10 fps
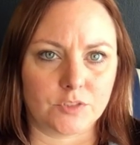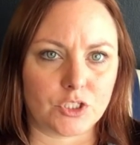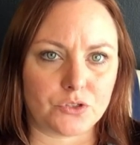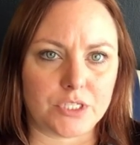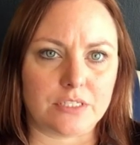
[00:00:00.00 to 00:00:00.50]

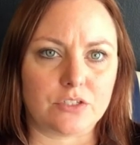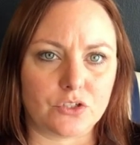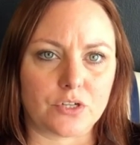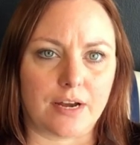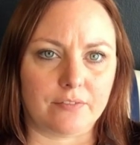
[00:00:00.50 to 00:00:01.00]
So she's
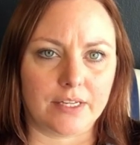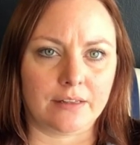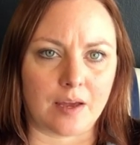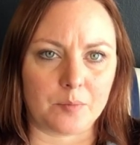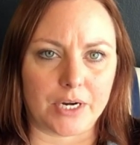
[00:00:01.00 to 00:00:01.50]
the
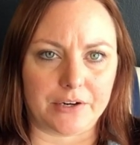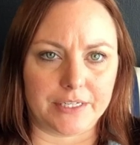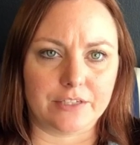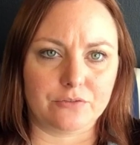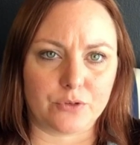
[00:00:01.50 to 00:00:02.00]
traveling
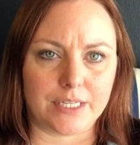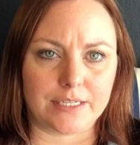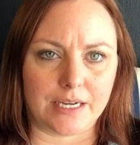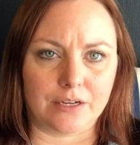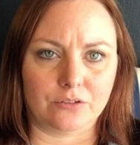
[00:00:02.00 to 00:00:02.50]
librarian for the
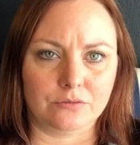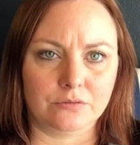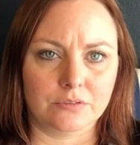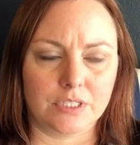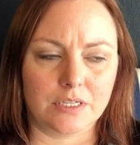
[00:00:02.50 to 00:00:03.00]

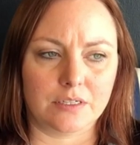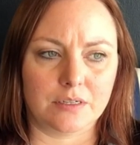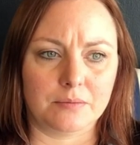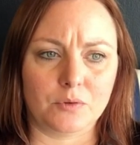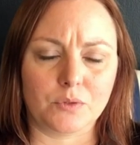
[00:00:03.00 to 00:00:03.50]
town.
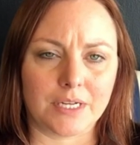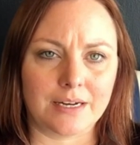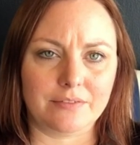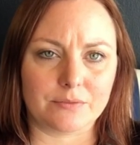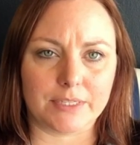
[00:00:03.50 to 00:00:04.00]

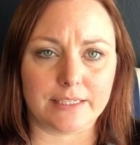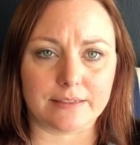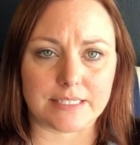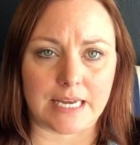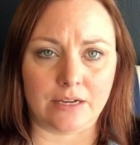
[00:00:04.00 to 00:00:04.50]
Not even really
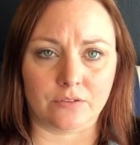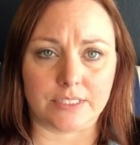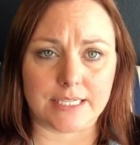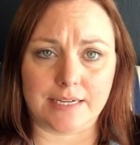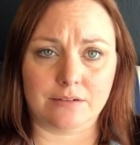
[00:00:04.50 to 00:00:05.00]
the town.
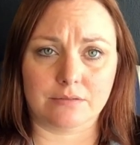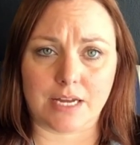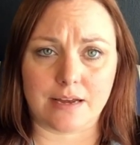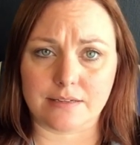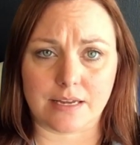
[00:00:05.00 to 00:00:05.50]
The town
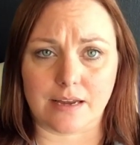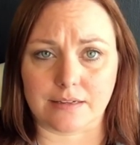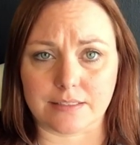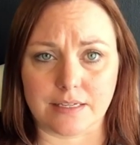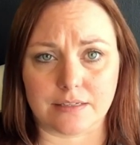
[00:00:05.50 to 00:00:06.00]
has
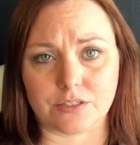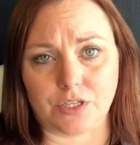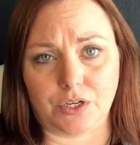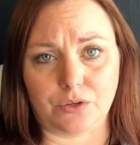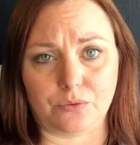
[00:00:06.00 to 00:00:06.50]
access
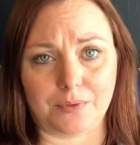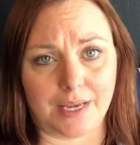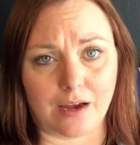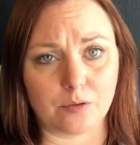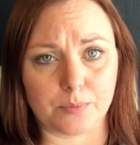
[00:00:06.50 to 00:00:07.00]
to
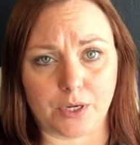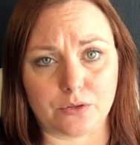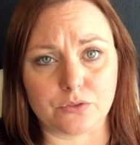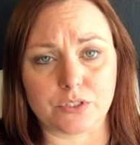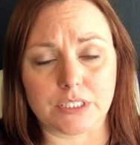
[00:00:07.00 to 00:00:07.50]
the
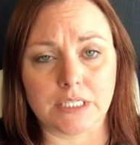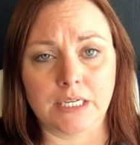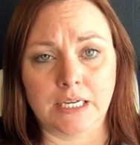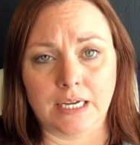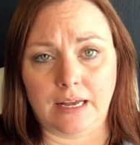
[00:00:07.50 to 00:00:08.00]
outpost,
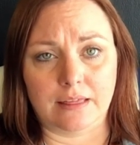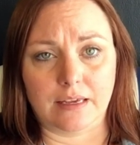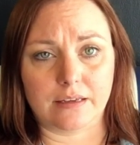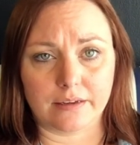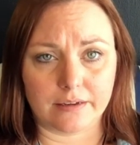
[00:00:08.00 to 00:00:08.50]
and
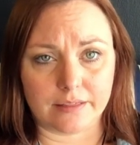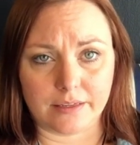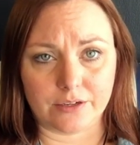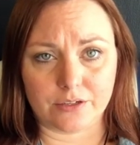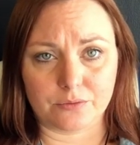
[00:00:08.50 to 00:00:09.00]
they can get
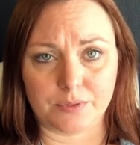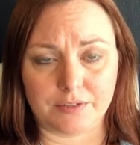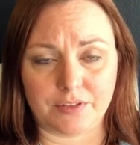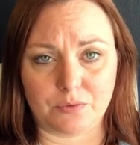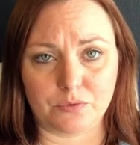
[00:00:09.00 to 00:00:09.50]
there
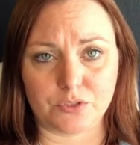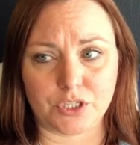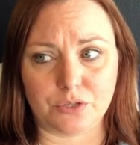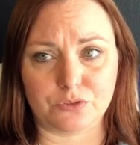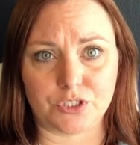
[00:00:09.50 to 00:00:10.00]
whenever they want
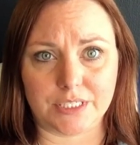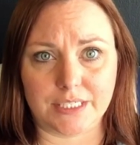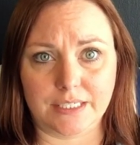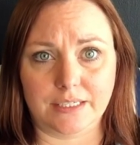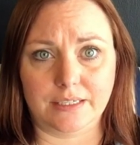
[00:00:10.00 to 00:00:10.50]
to.
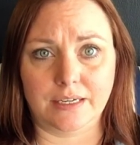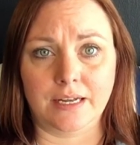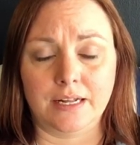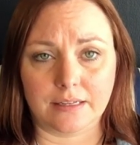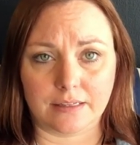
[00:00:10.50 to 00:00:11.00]
She
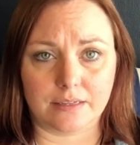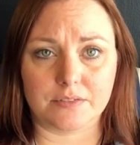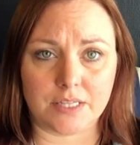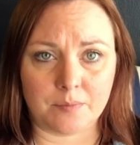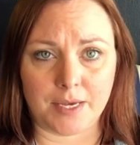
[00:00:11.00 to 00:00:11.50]

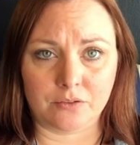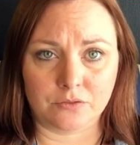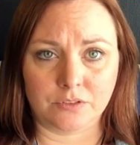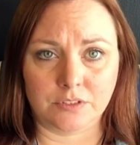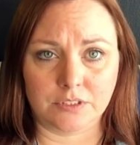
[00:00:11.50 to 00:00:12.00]
lives in the
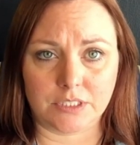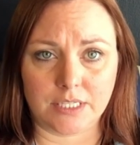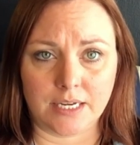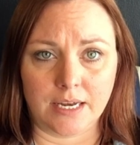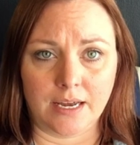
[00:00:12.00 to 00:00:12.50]
mountains.
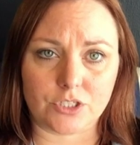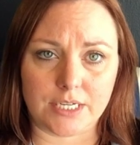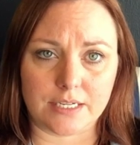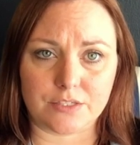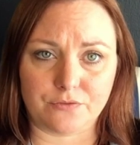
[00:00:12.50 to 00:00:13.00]

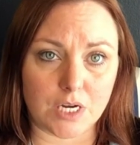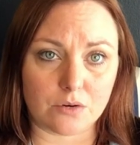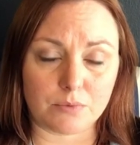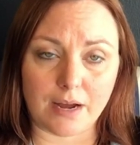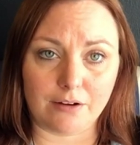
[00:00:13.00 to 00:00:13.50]
She has
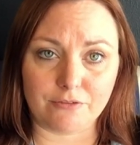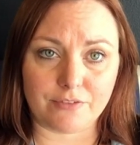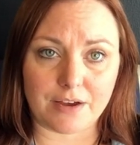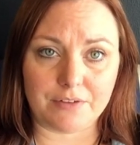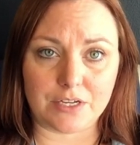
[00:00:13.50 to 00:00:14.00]
a route
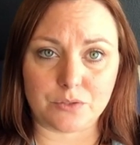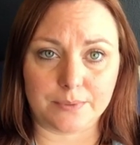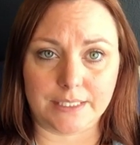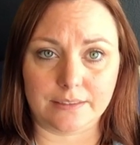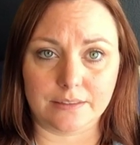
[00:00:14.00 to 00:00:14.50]
5 days a
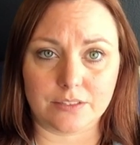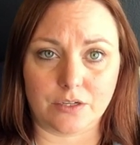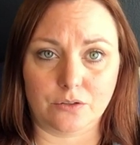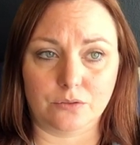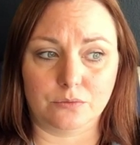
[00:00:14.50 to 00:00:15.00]
week,
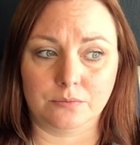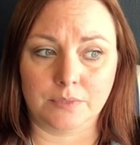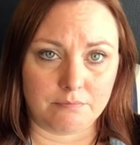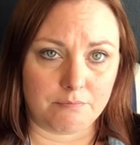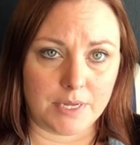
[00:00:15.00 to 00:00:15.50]
so
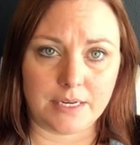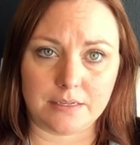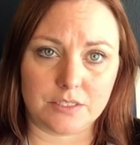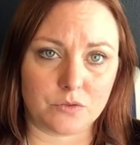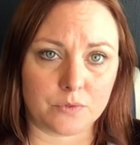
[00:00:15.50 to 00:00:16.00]

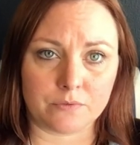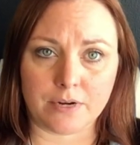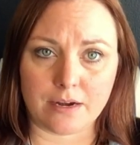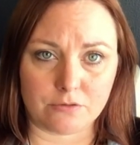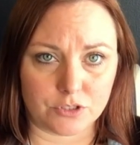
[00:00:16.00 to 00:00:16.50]
Mondays is one
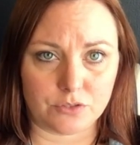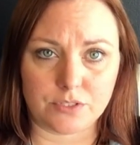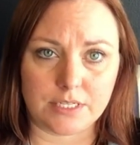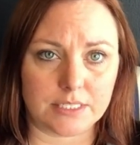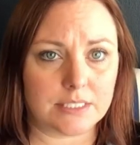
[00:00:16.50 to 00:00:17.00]
route,
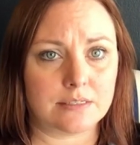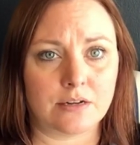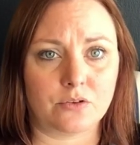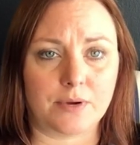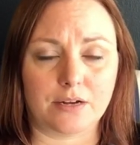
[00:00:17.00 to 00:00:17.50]
Tuesdays is
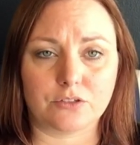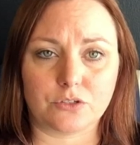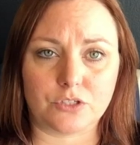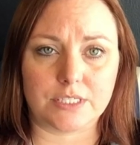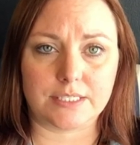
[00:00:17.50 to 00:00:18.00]
another route.
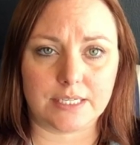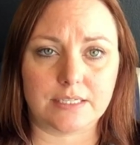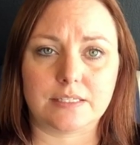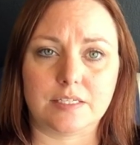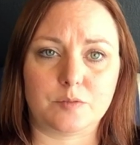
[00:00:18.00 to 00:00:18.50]
So she
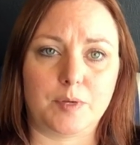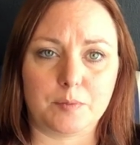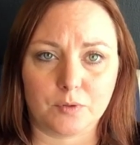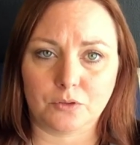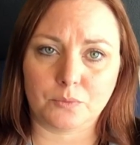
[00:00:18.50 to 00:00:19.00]
sees these
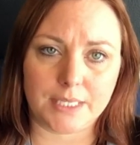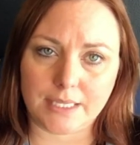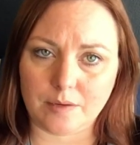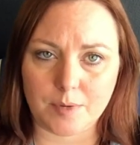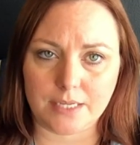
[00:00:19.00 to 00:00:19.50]
people on a
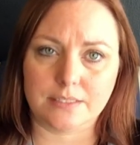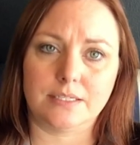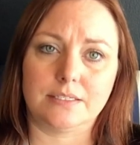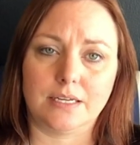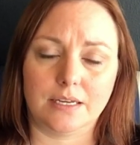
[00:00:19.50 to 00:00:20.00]
weekly
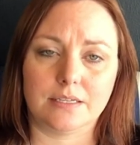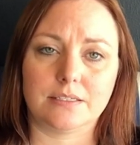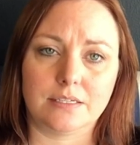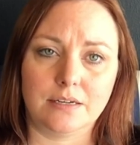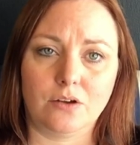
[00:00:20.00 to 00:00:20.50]
basis and
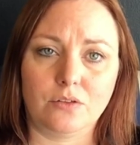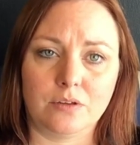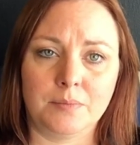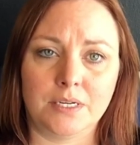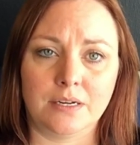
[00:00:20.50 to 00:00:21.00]
gets to know
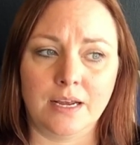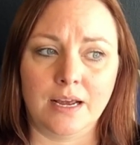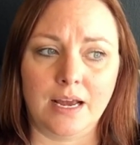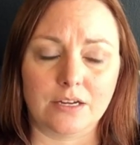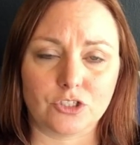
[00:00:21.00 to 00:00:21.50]
them, and
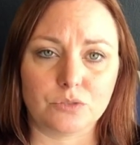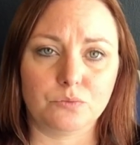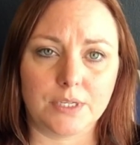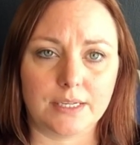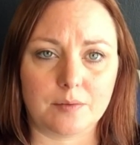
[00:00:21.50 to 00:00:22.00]
she
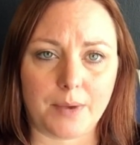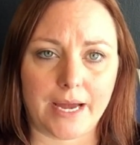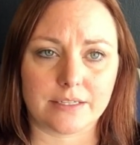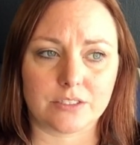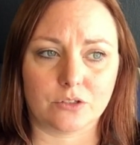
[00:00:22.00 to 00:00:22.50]
really
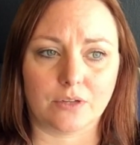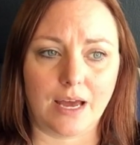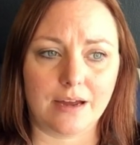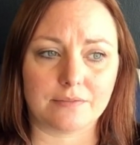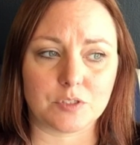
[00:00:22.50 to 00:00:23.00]
impacts their
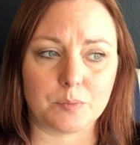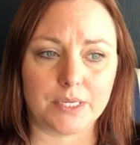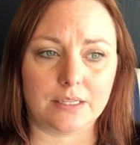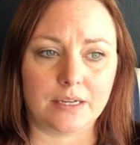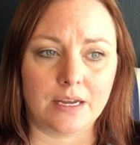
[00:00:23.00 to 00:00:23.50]
lives,
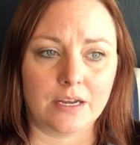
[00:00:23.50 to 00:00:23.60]
but